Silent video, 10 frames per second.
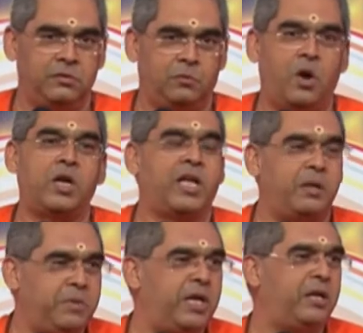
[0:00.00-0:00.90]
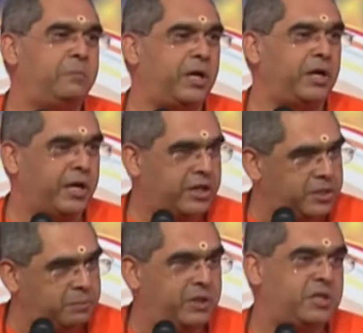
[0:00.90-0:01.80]
What can be any better
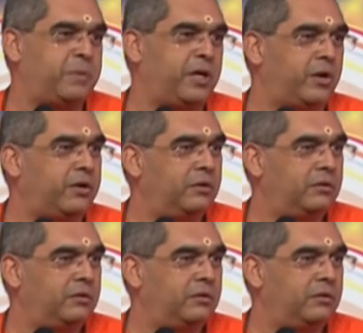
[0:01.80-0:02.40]
except the speaker?